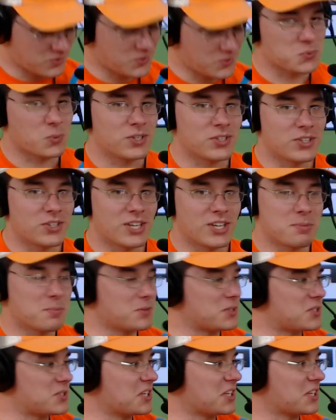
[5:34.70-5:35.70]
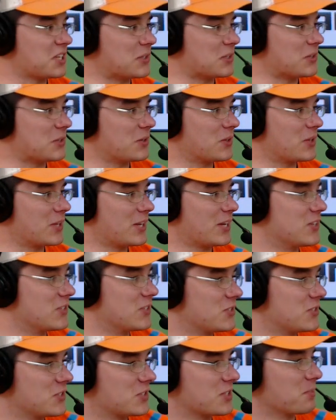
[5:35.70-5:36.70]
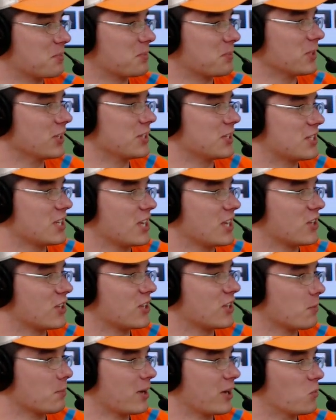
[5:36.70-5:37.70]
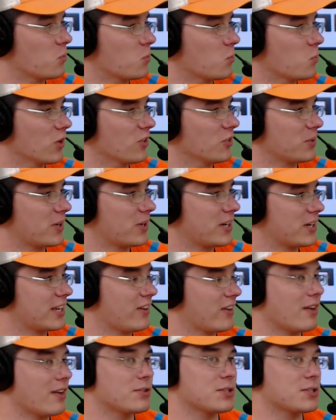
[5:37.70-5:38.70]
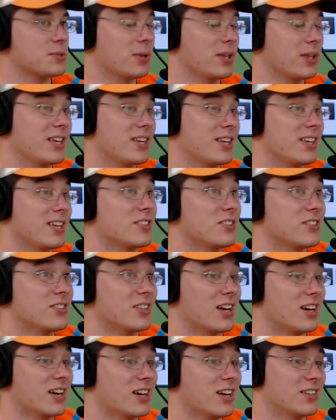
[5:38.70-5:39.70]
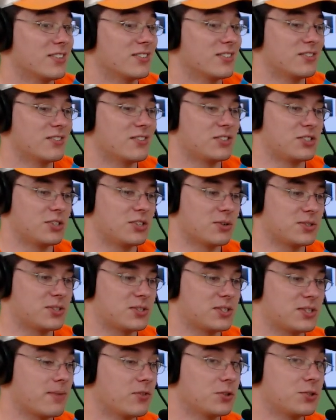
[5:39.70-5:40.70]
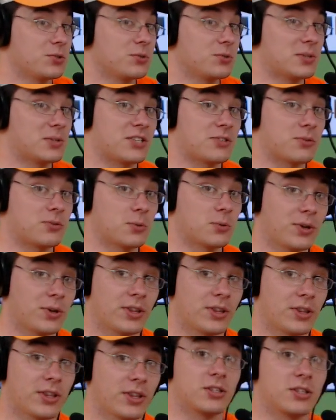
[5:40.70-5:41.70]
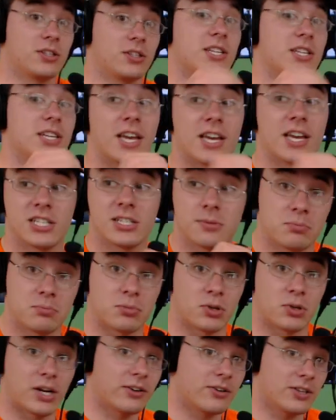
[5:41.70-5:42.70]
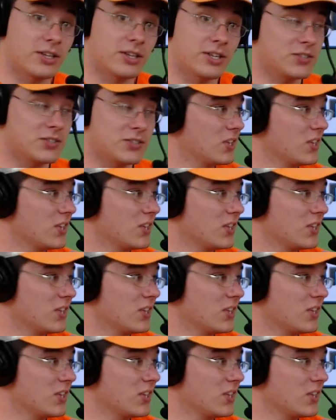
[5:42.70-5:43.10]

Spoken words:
one game in particular that has just completely taken over my world right now. I was playing Zero Escape Virtue's Last Reward on the DS prior to this,